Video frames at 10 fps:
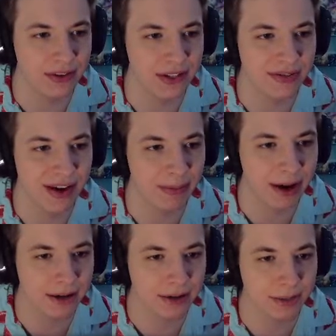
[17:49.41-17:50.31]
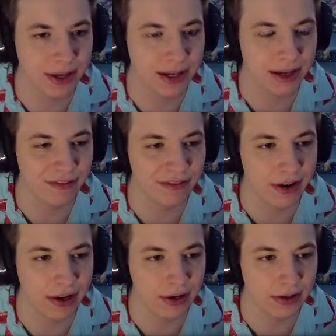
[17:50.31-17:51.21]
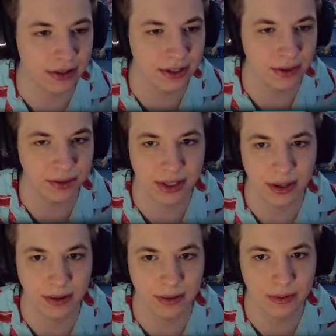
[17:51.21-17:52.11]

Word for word: and these vampires are making it very hard to do so.